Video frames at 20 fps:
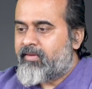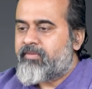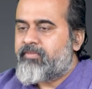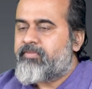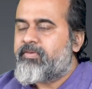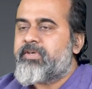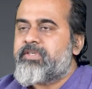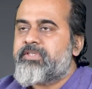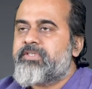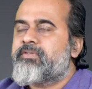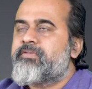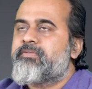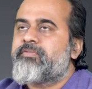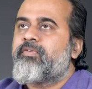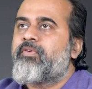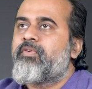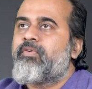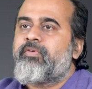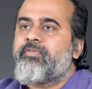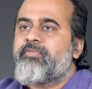First
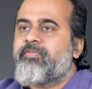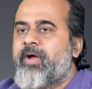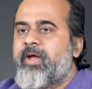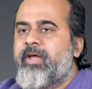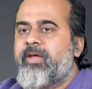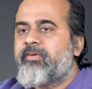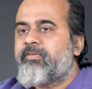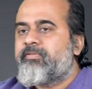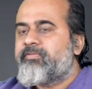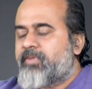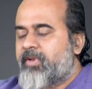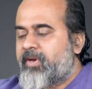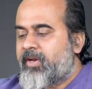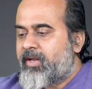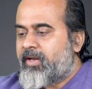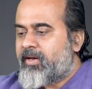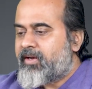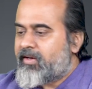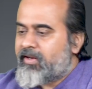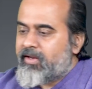4, 5,
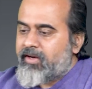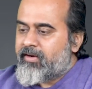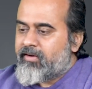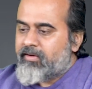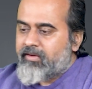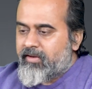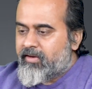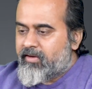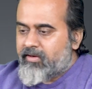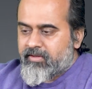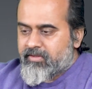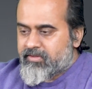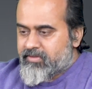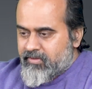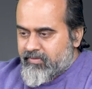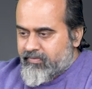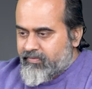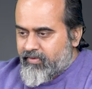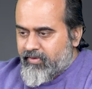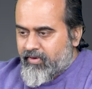3, 10
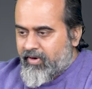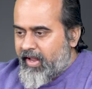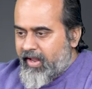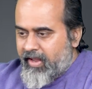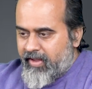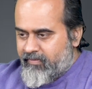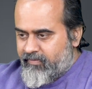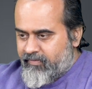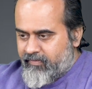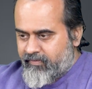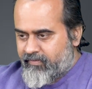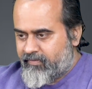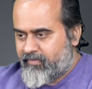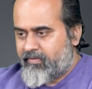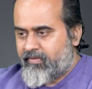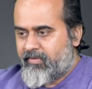years of your life,